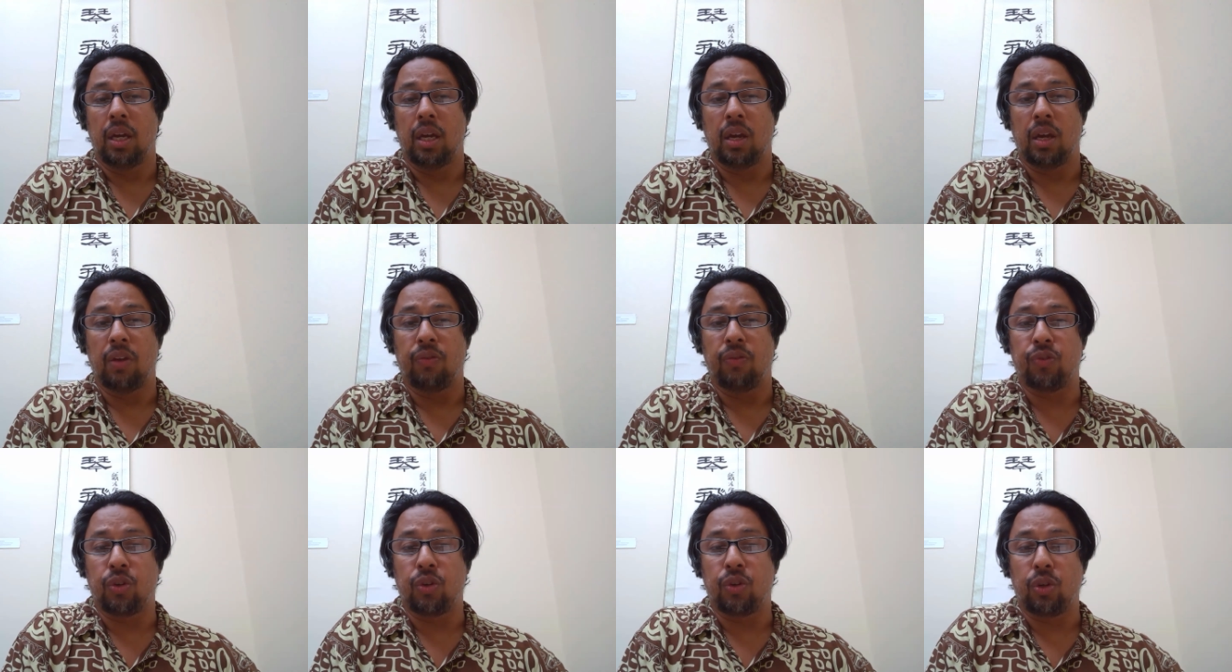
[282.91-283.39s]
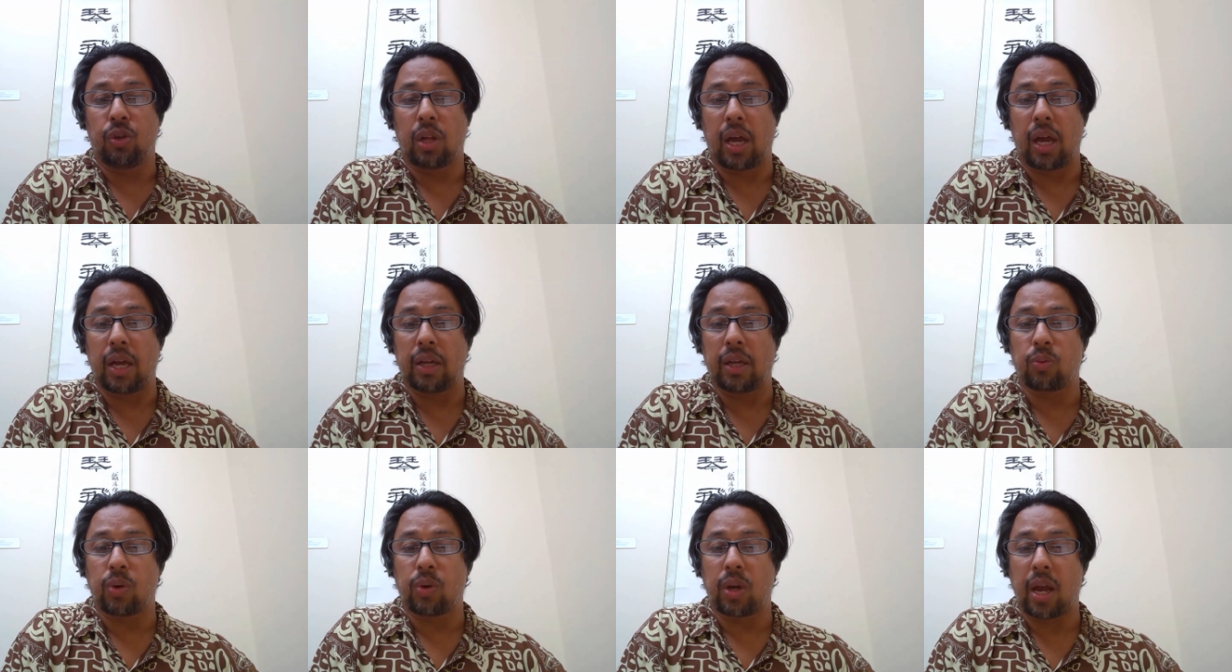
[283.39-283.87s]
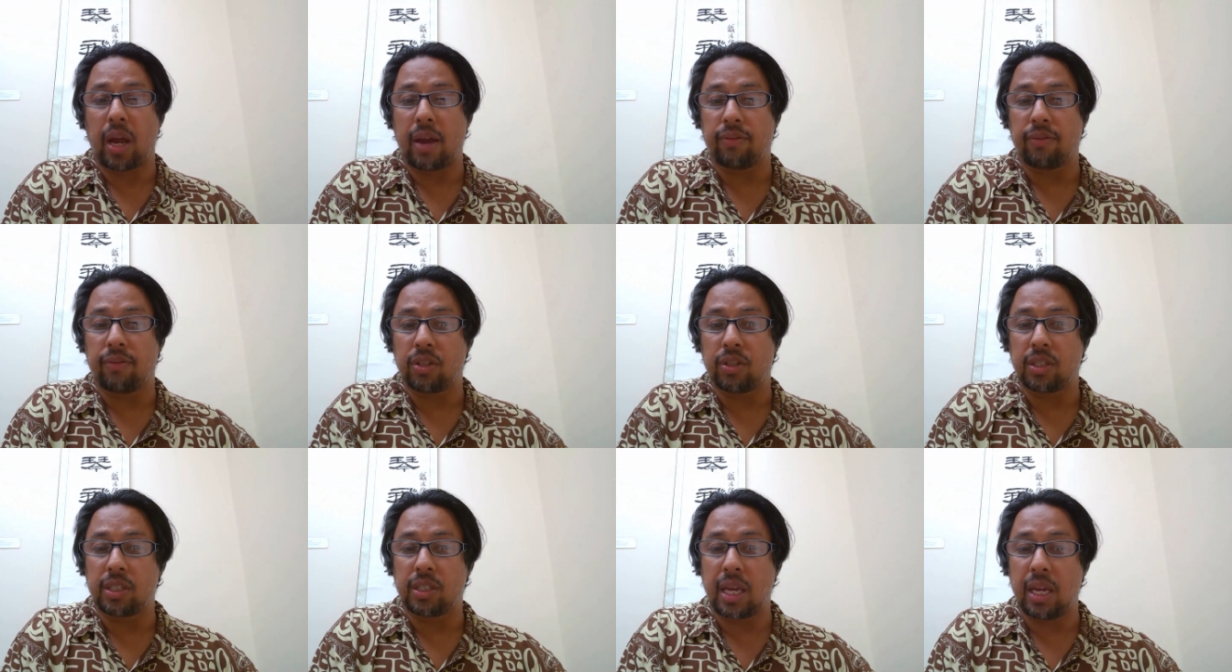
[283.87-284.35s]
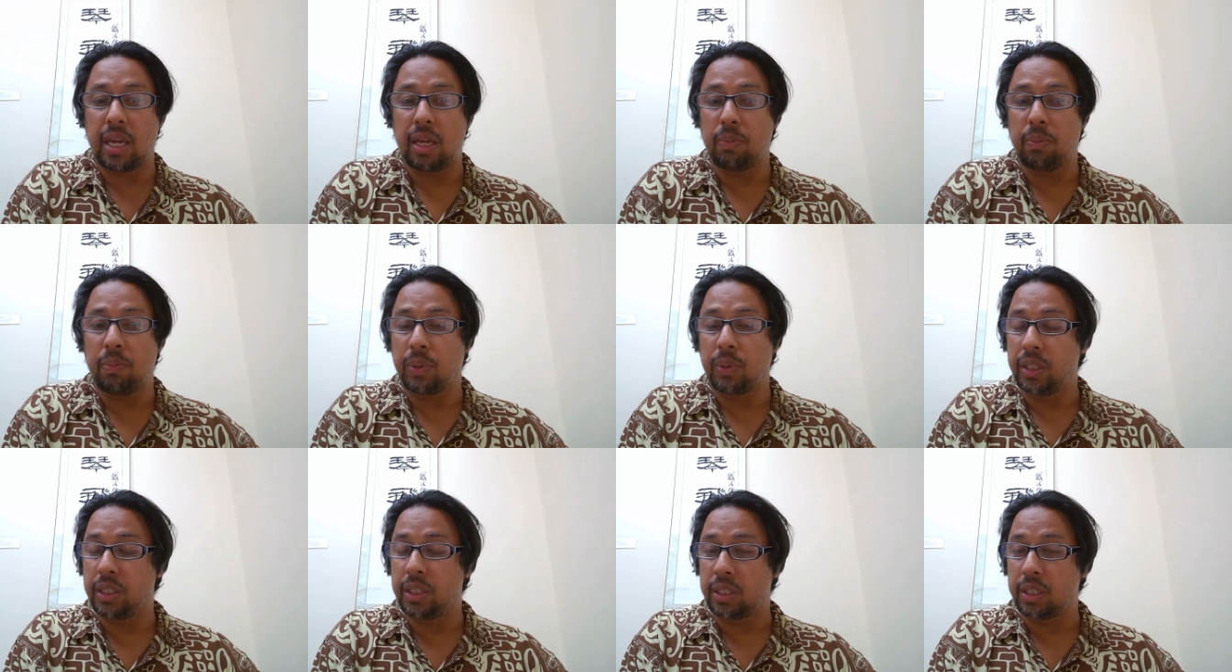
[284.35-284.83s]
If you liked what I have to say,
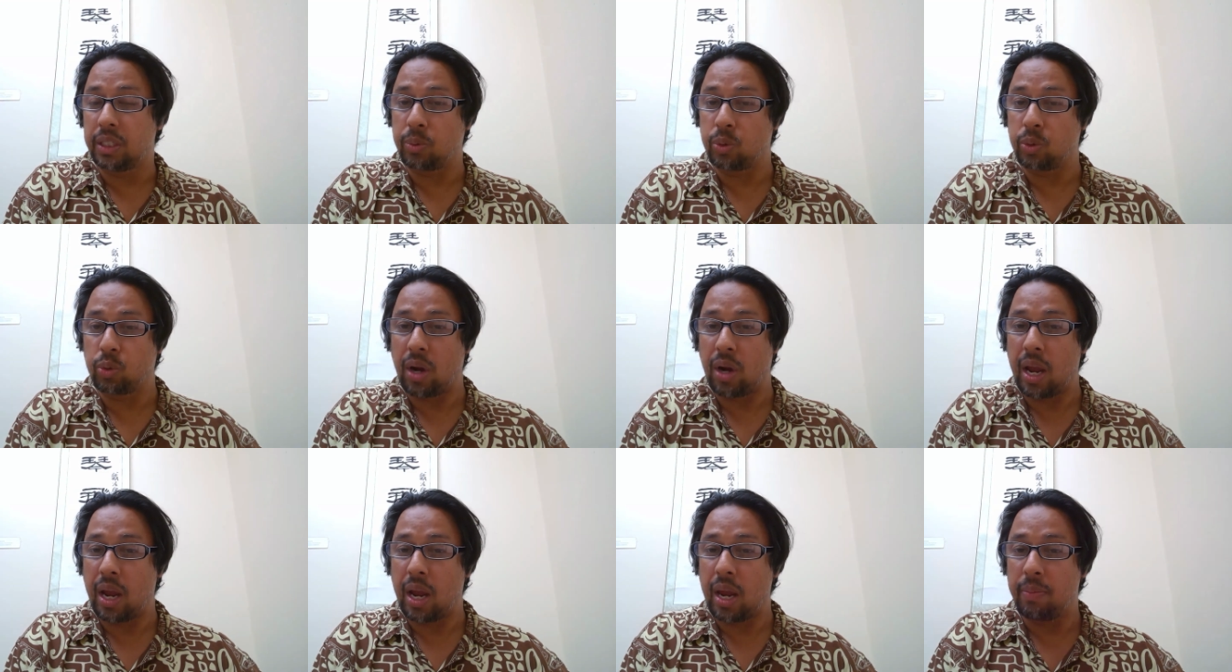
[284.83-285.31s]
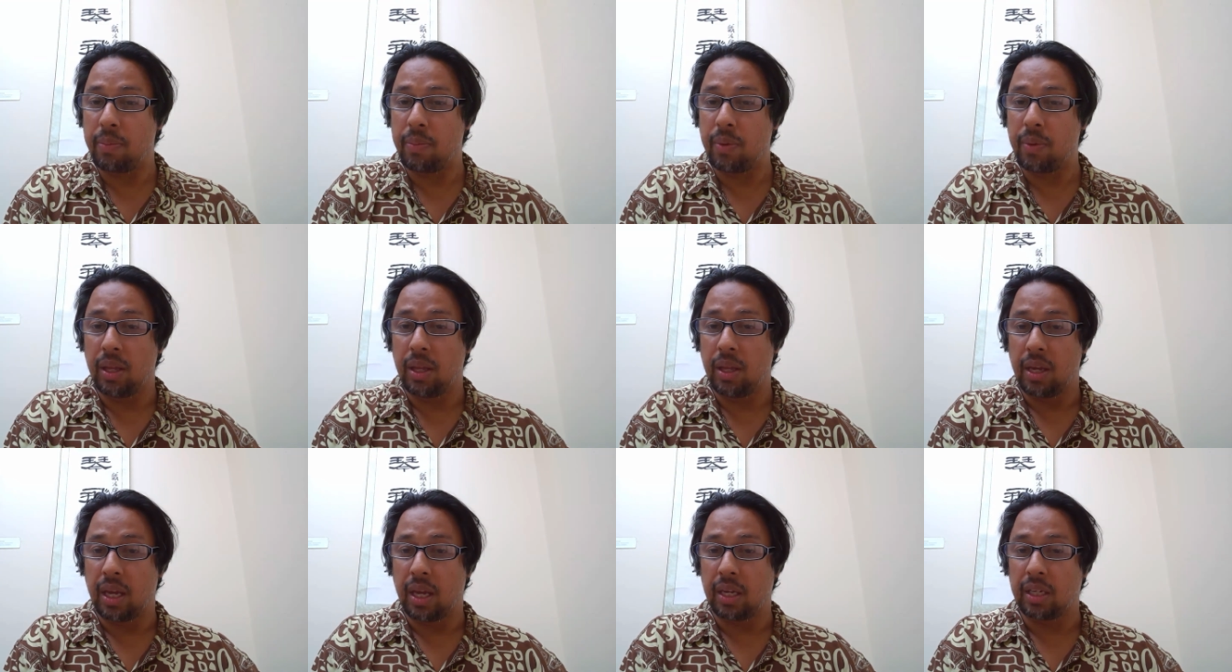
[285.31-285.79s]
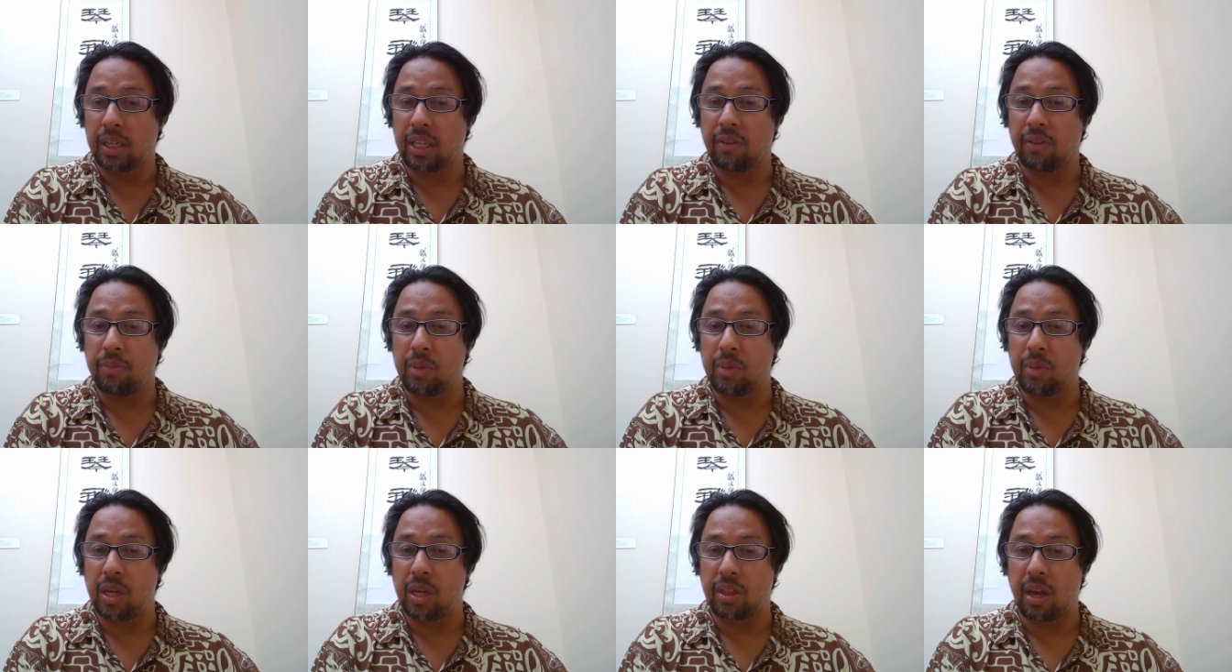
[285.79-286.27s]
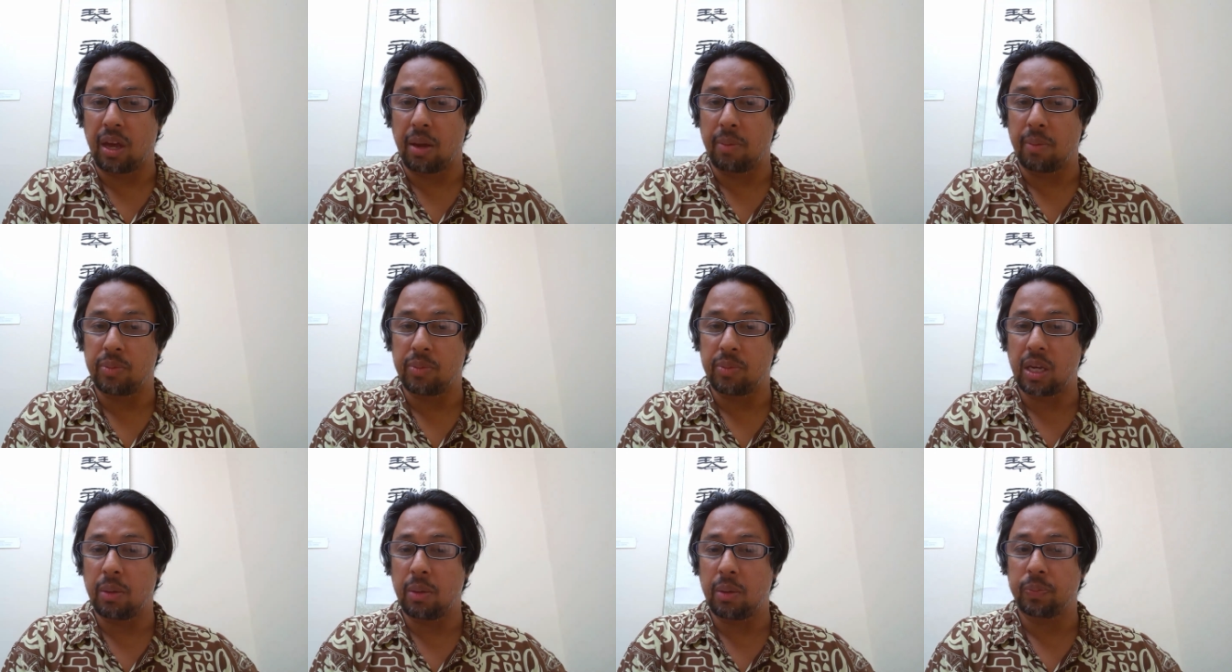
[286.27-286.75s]
please subscribe and give me a
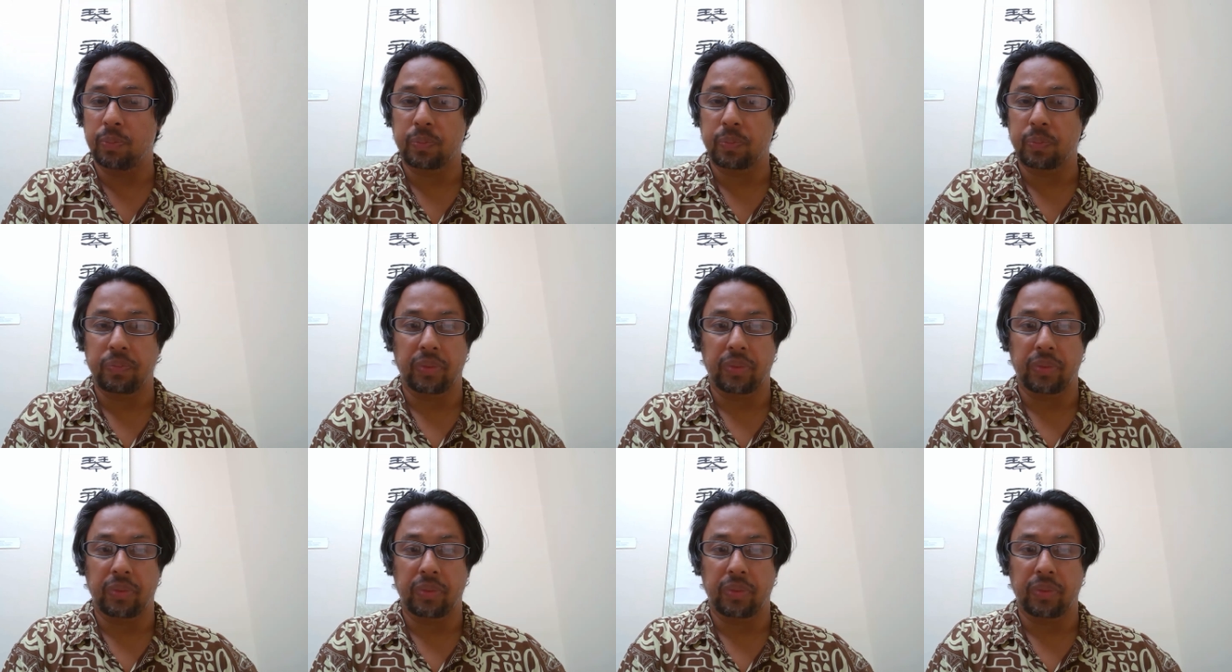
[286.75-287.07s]
thumbs up.